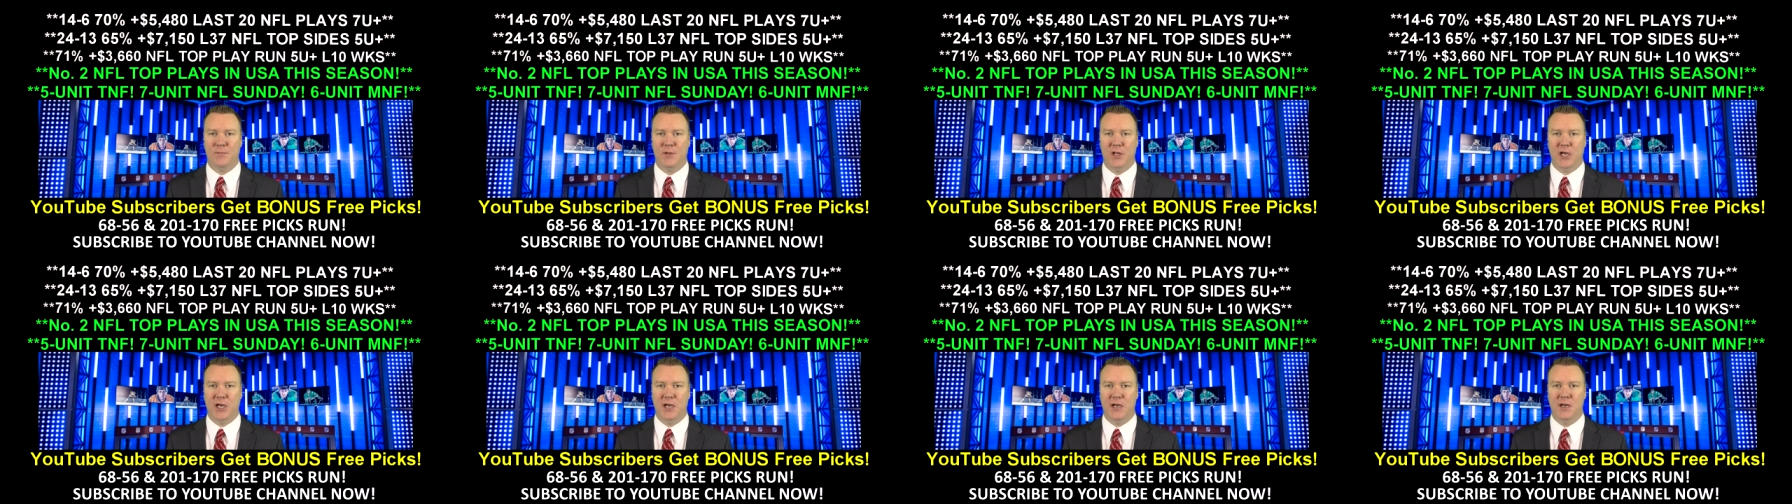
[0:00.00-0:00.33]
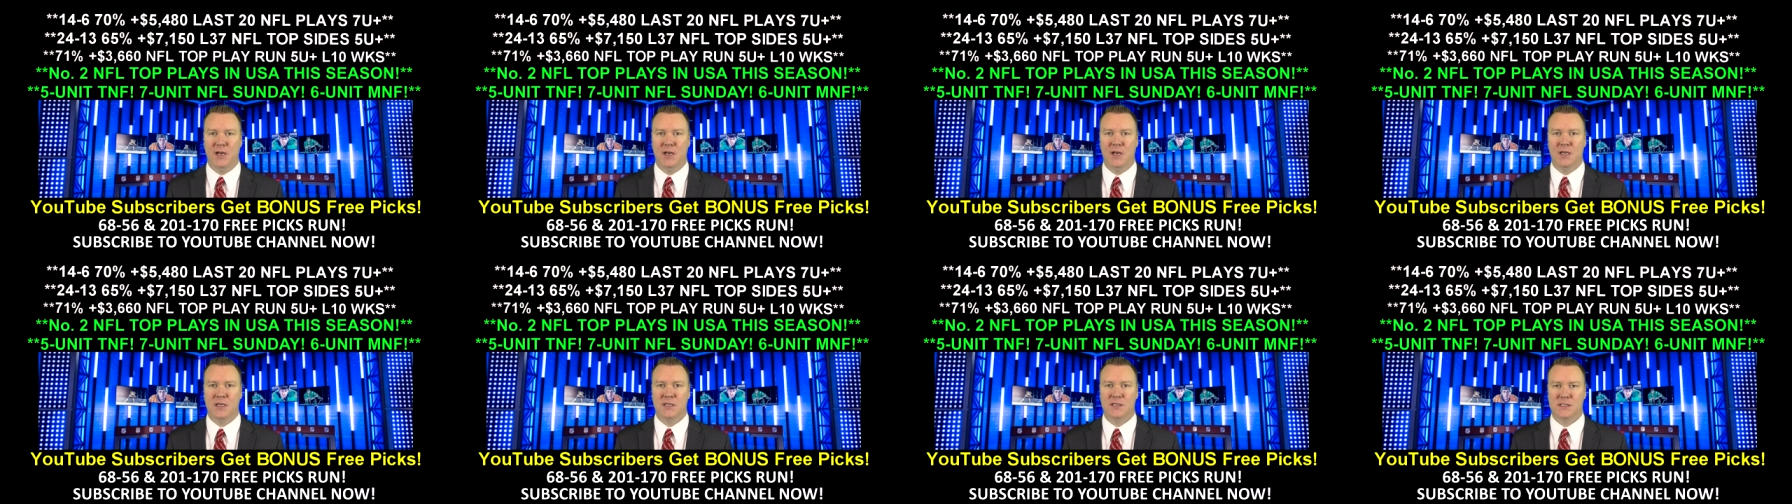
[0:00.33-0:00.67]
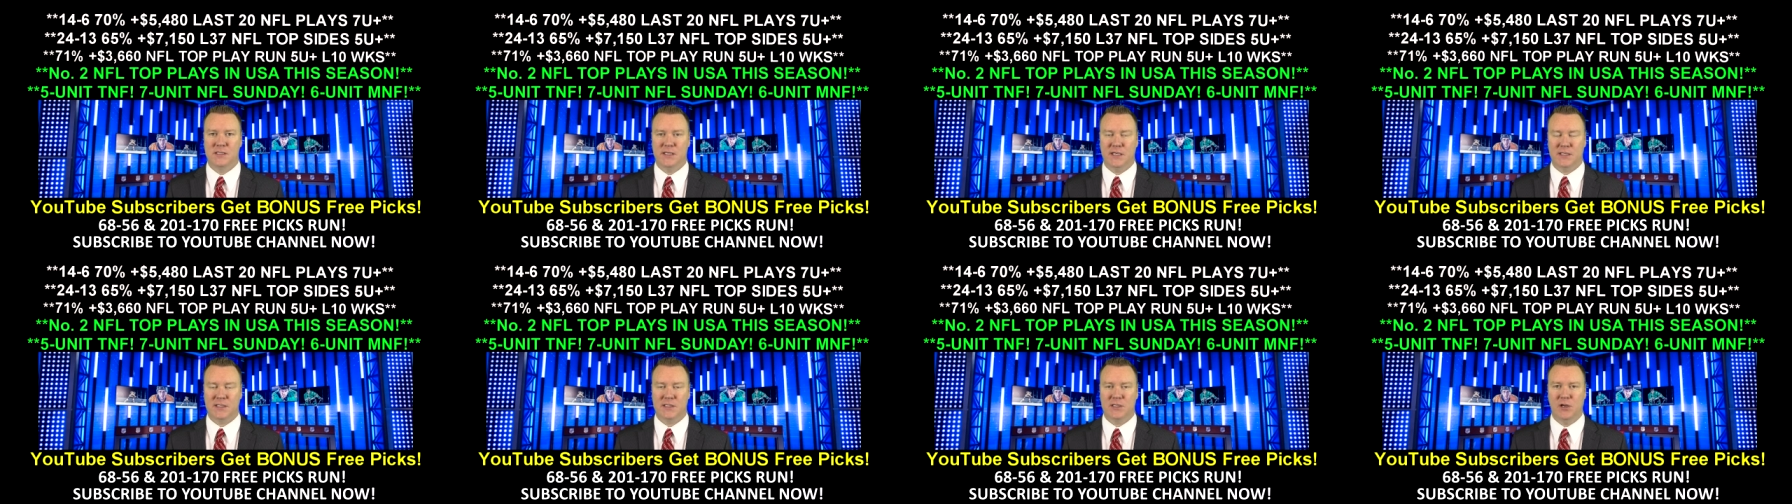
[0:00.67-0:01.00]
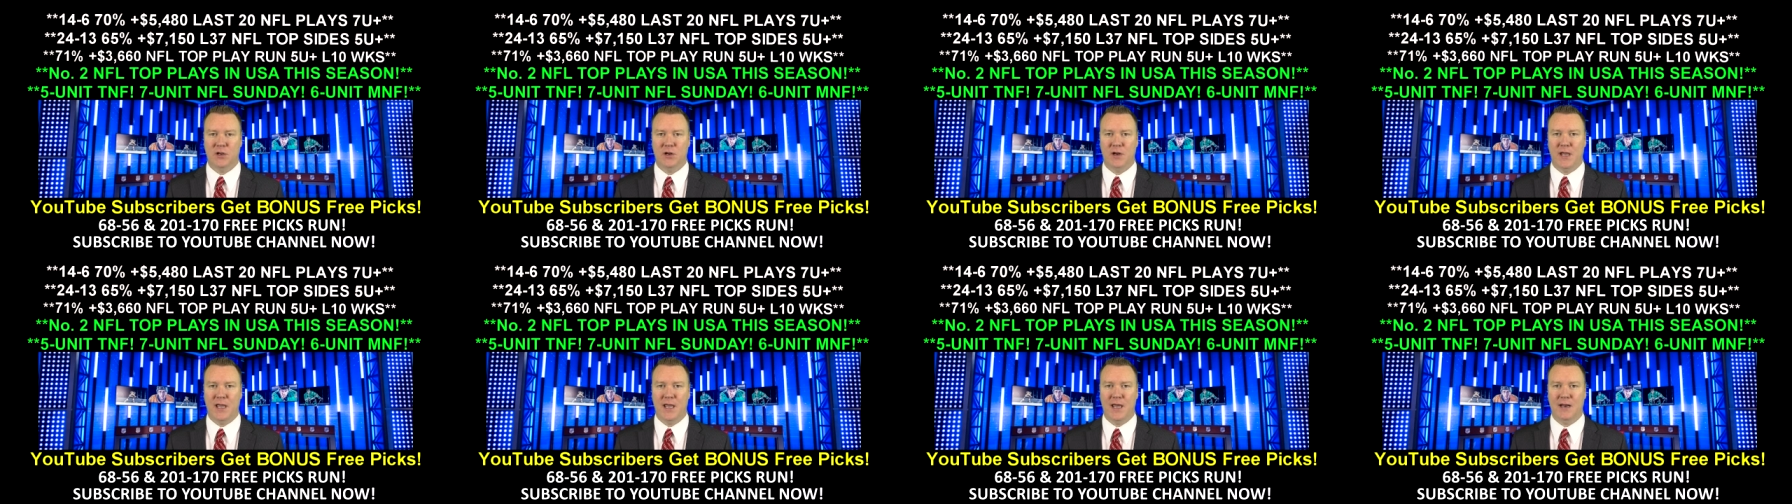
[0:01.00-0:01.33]
play, six
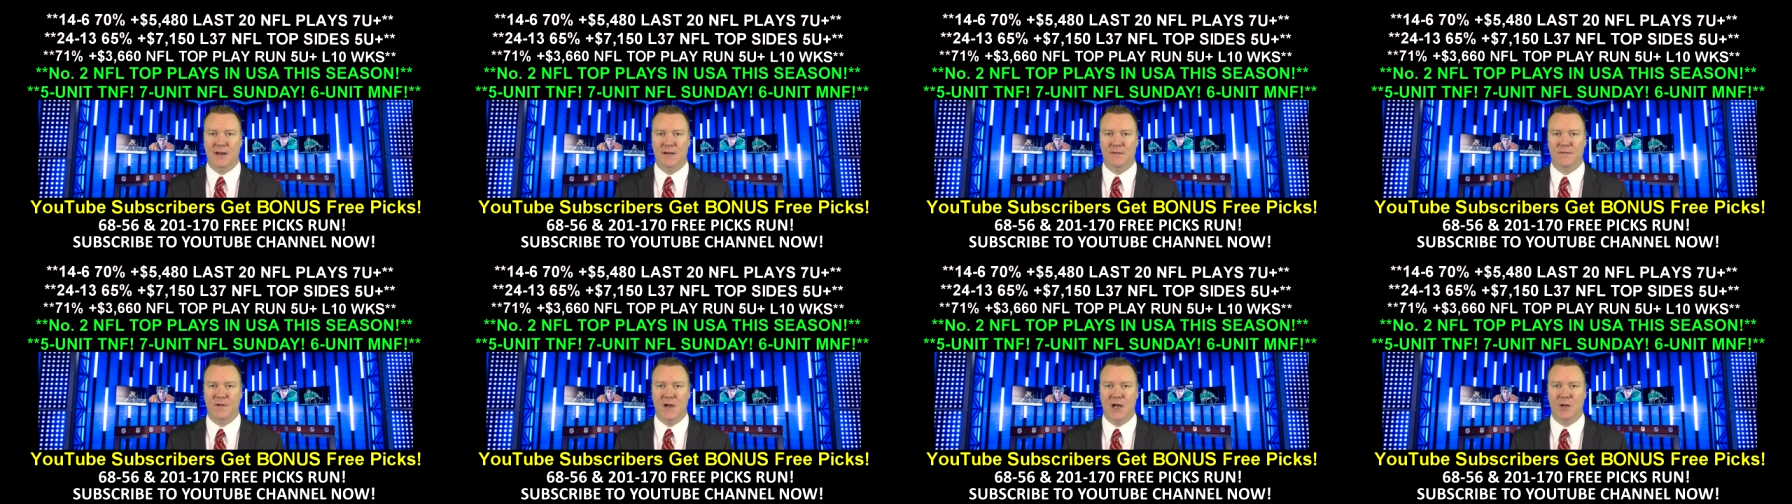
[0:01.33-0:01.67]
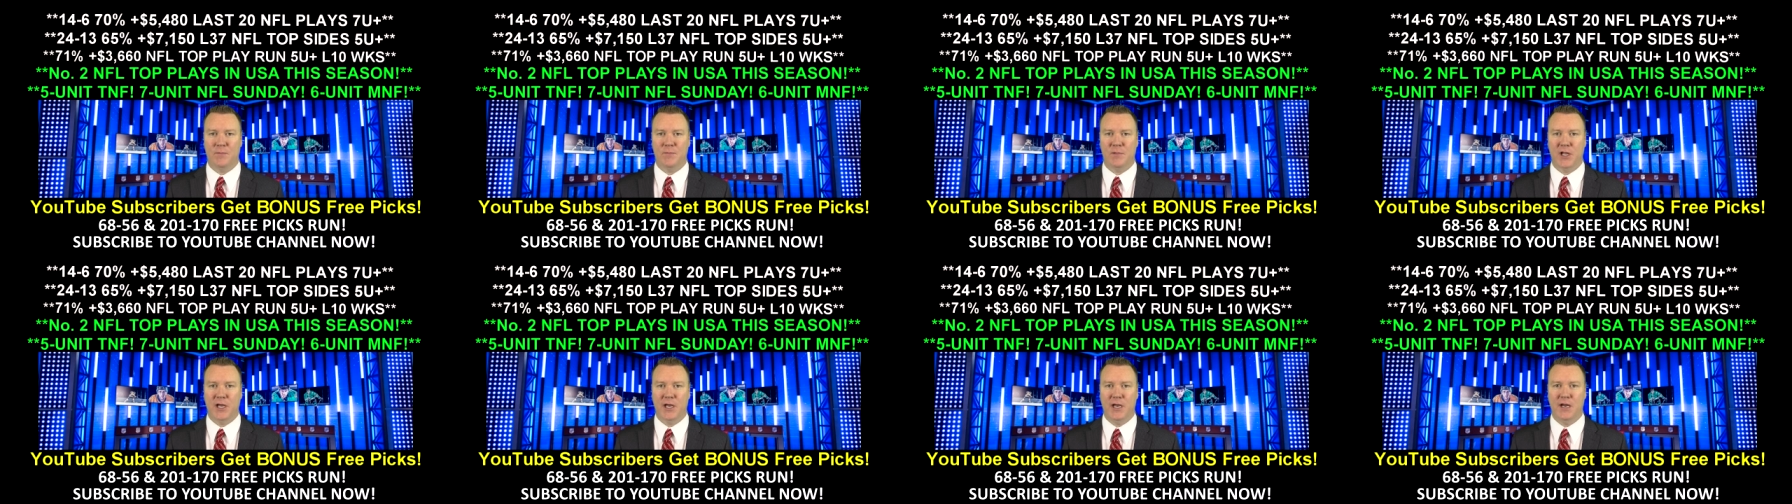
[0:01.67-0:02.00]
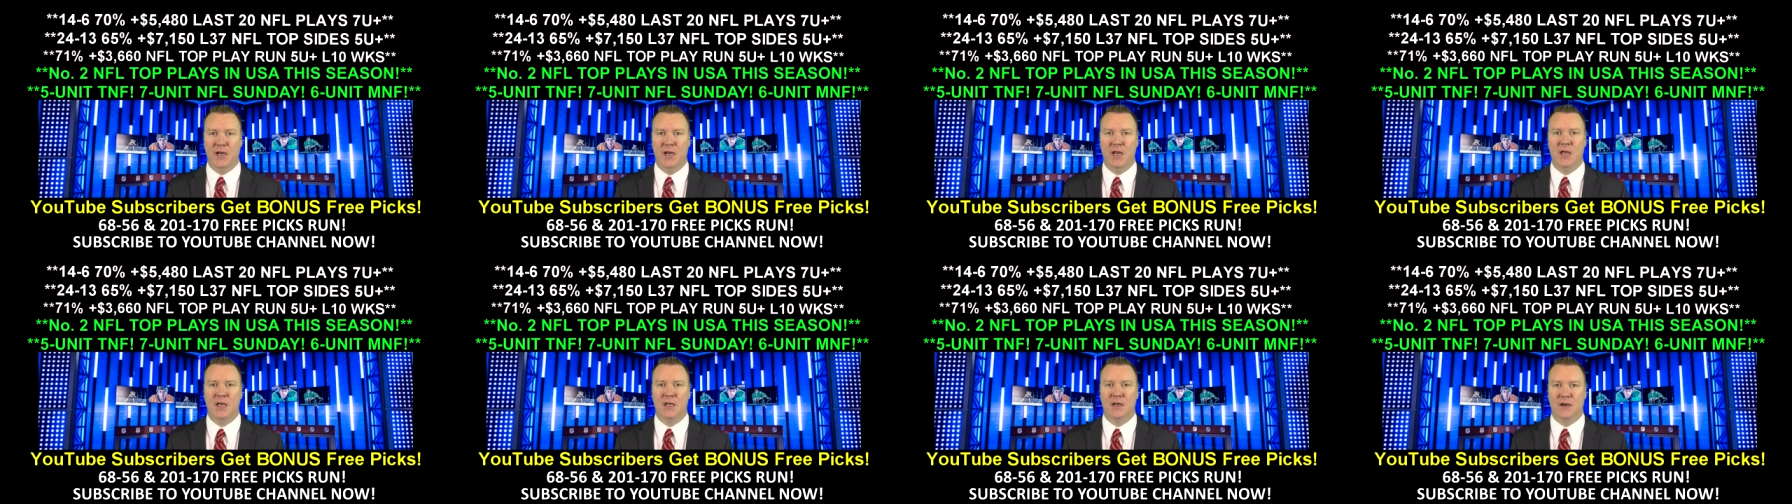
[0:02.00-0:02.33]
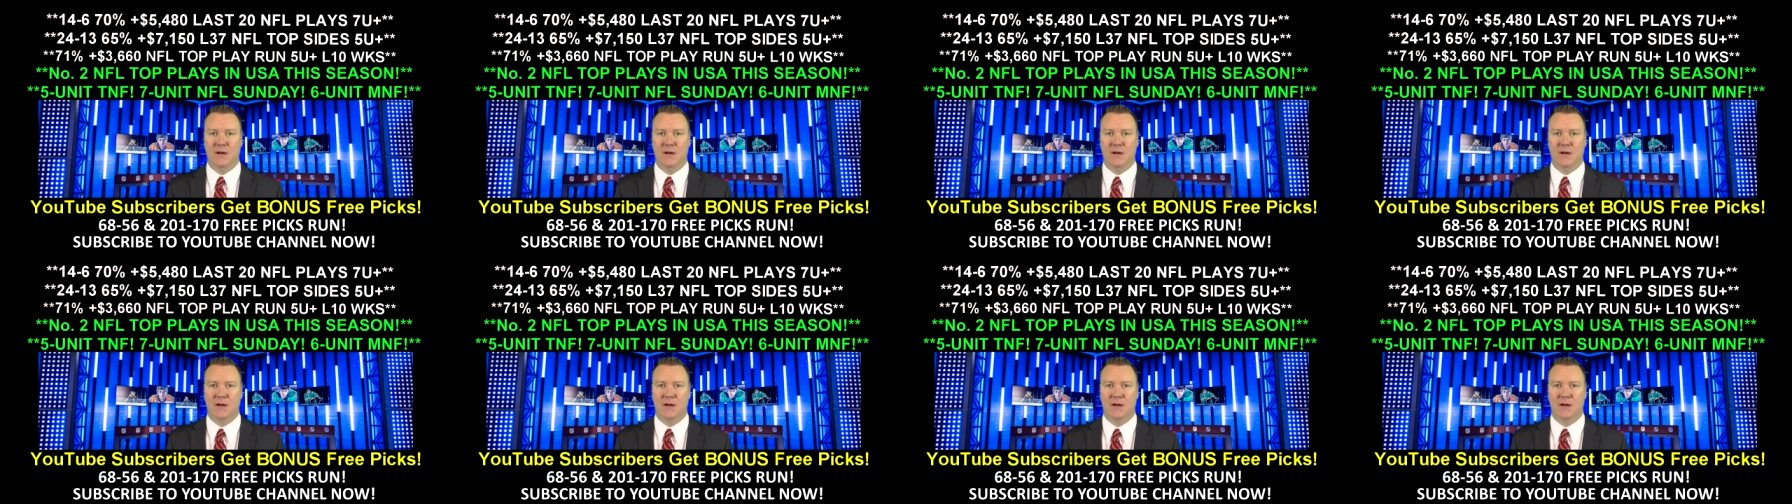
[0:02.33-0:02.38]
unit N F L play,